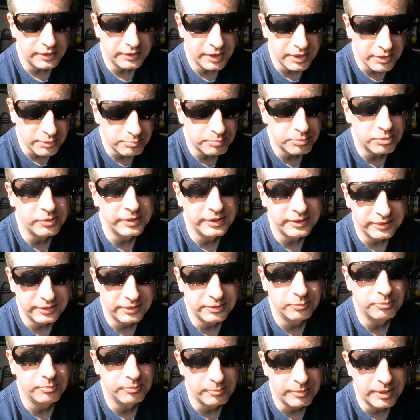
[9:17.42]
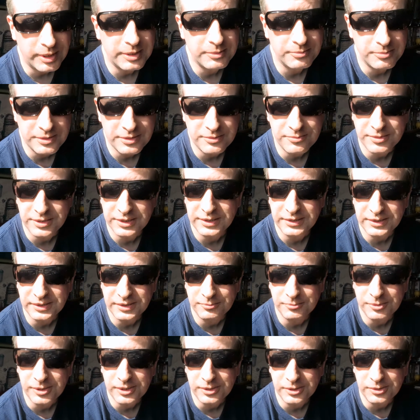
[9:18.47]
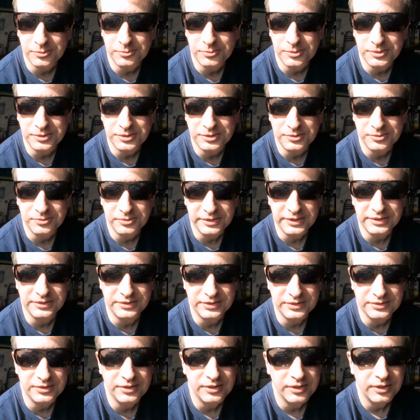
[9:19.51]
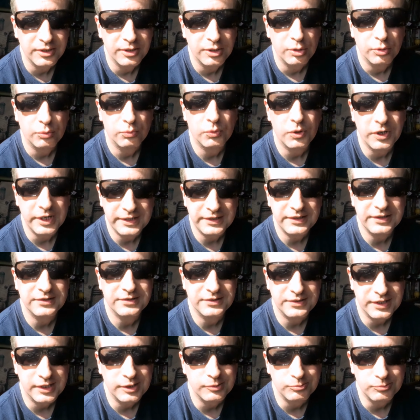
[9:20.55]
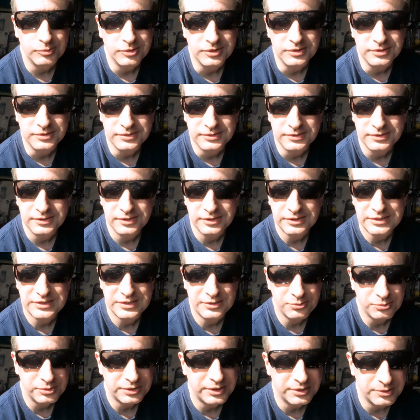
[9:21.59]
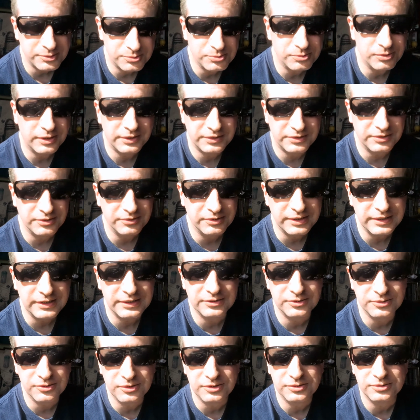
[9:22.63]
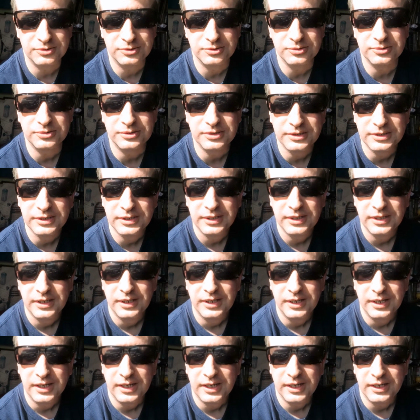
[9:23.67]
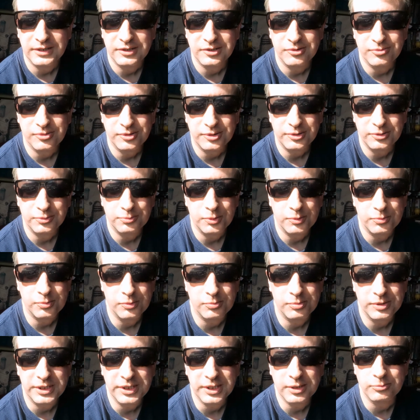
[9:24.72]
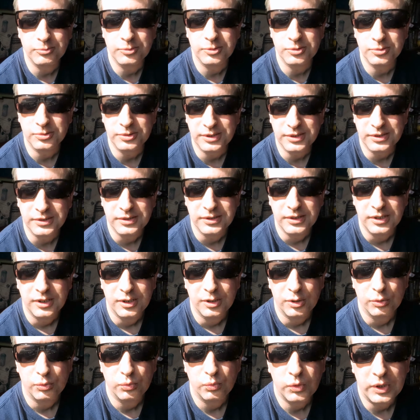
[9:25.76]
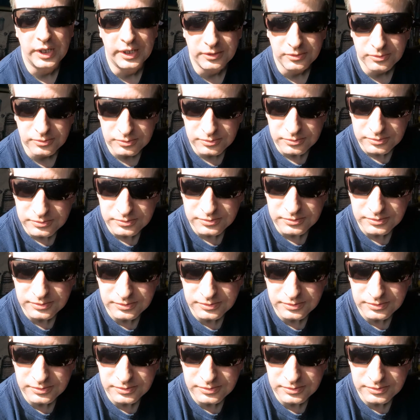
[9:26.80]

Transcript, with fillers: another point you may be thinking while you're watching all this is why this camera? Because the audio quality on it is not as good as if I use my proper camcorder. Well,